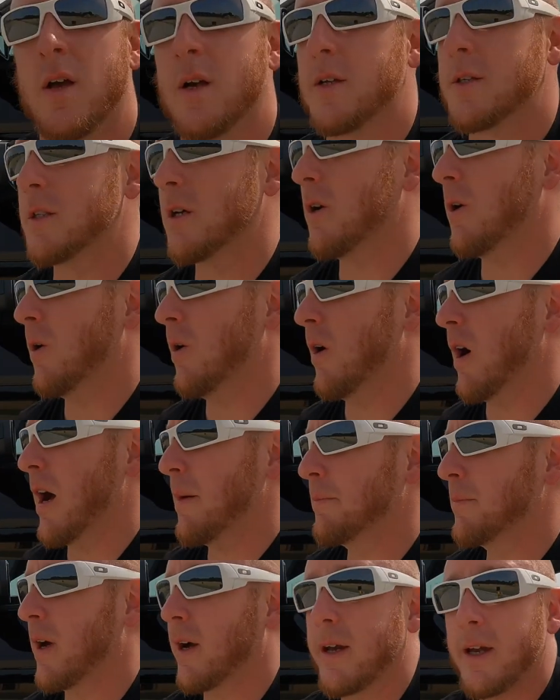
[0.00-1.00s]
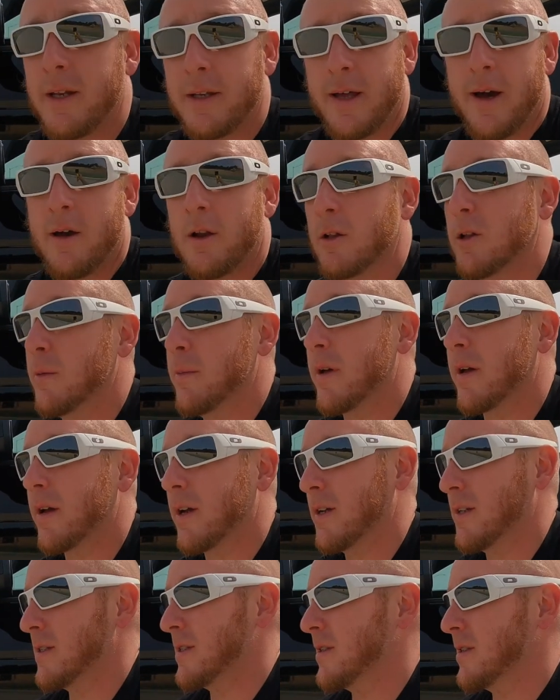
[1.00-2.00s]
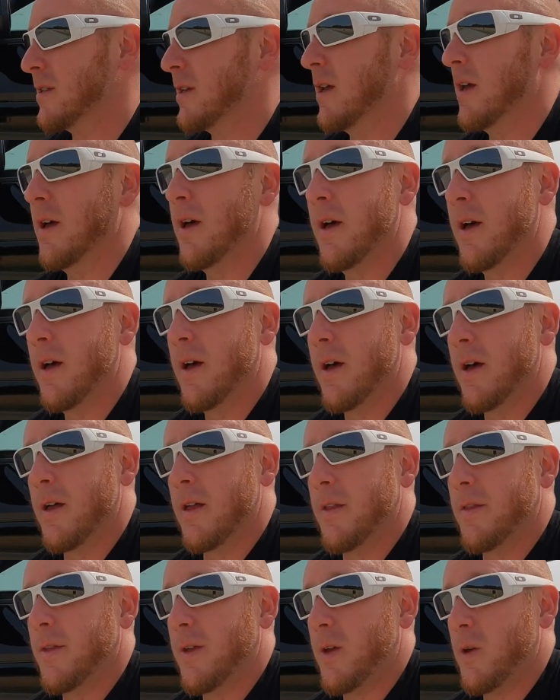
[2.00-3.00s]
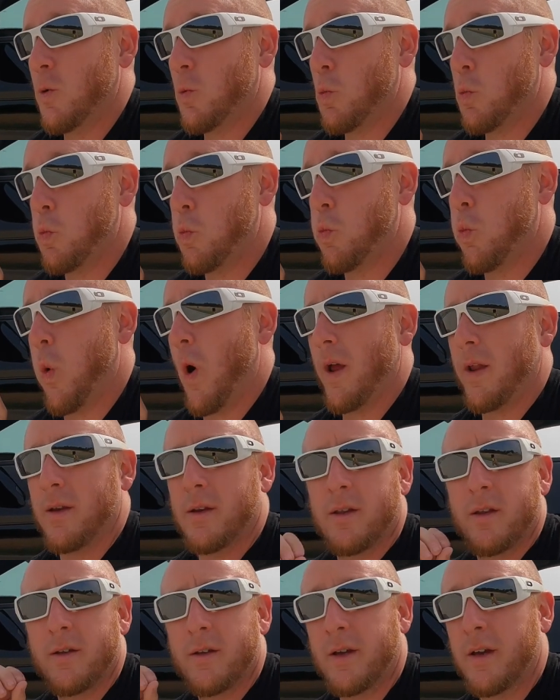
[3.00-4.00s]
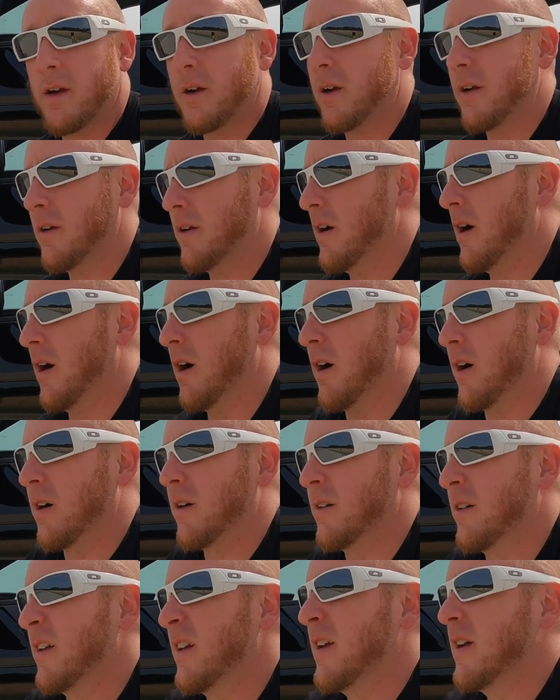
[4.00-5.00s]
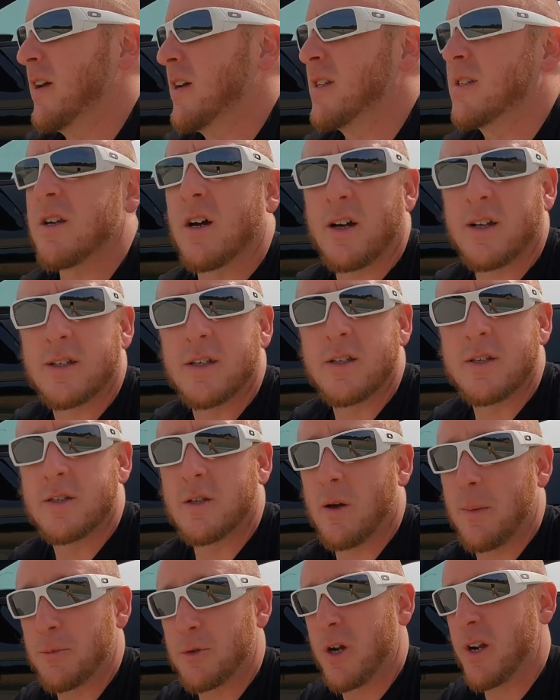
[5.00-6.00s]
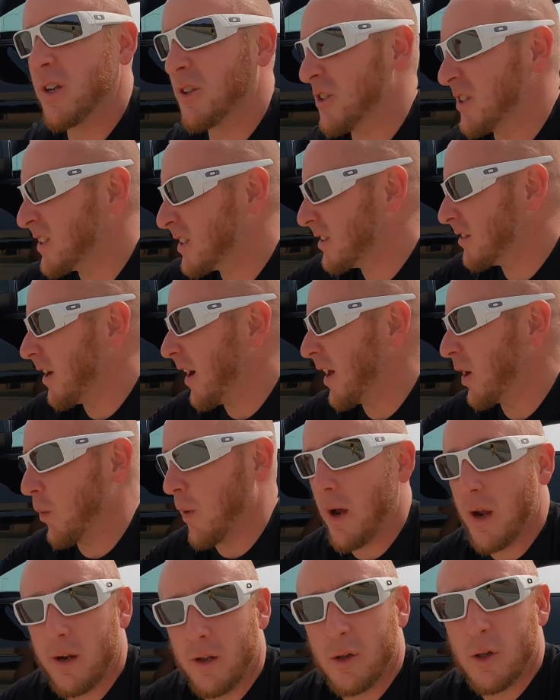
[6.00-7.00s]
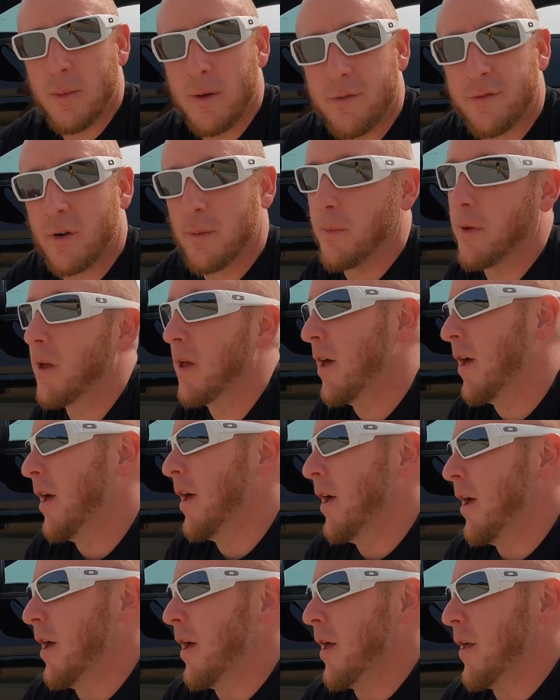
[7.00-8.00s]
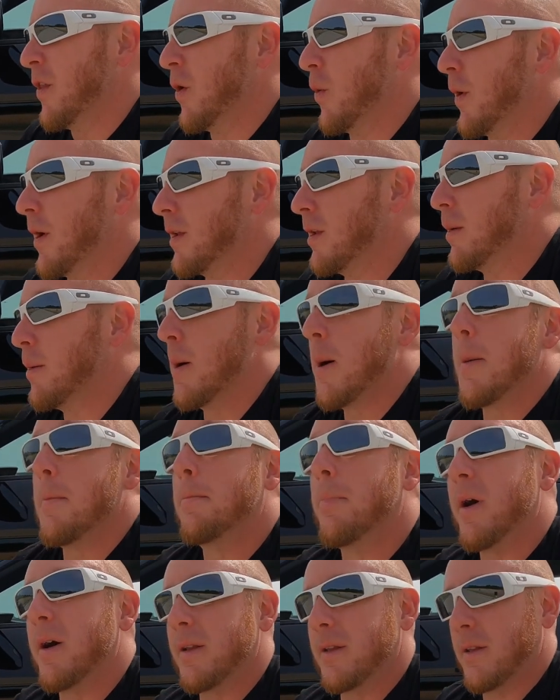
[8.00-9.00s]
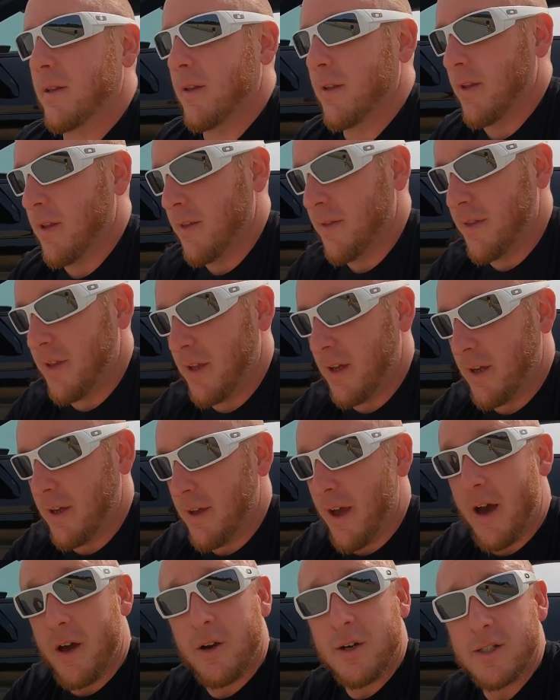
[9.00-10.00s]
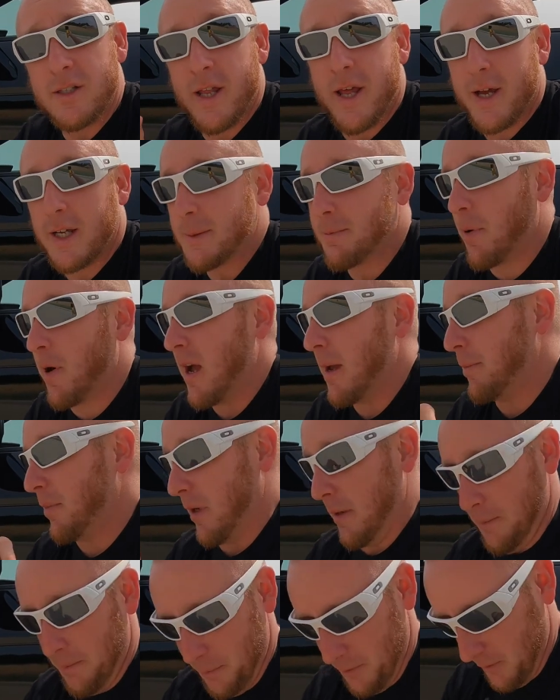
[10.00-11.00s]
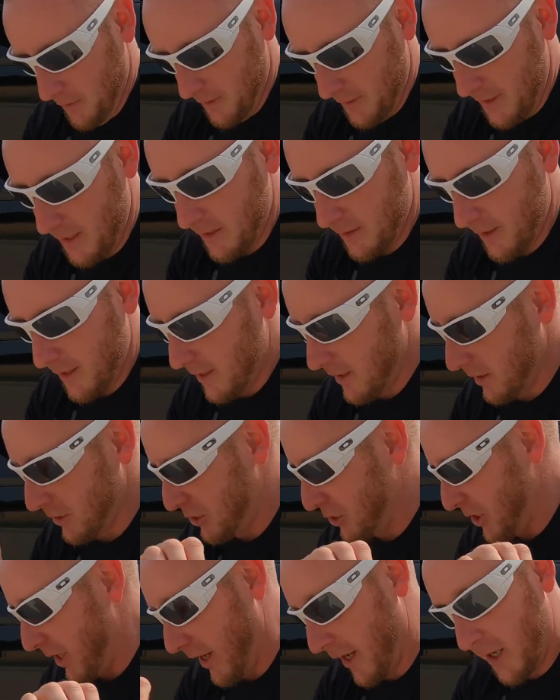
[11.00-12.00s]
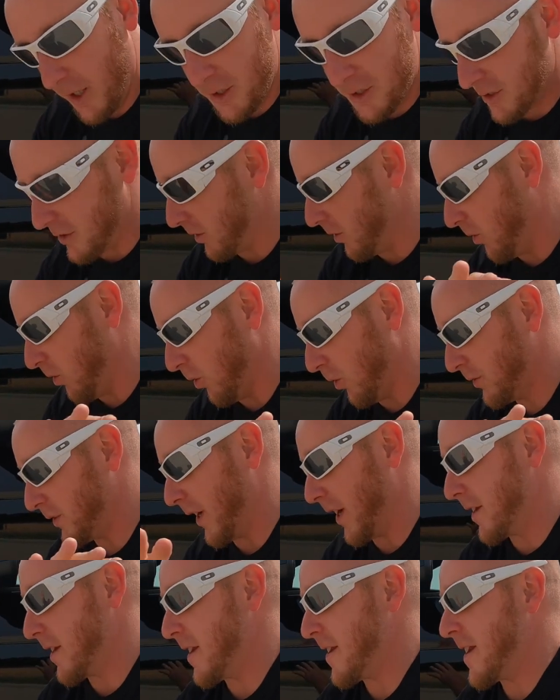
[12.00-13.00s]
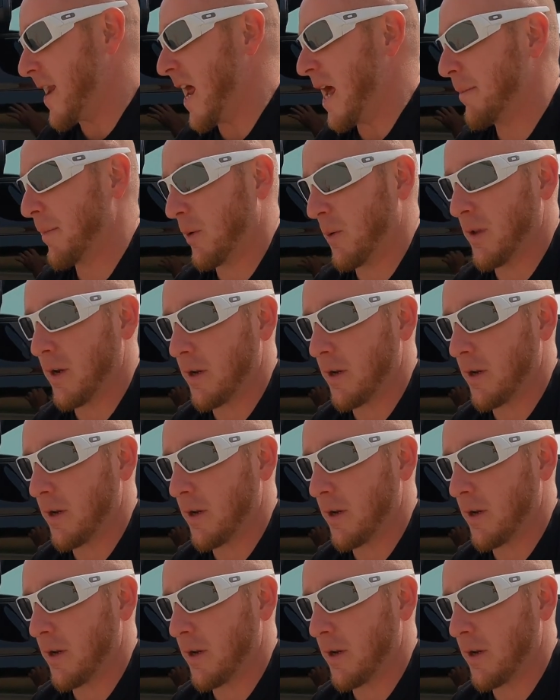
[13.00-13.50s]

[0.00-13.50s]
So I'm ducking down a little bit because the wind here sucks. So I'm trying to just hide away a little bit from the wind. But the headers and X-pipe completely change the whole dynamic when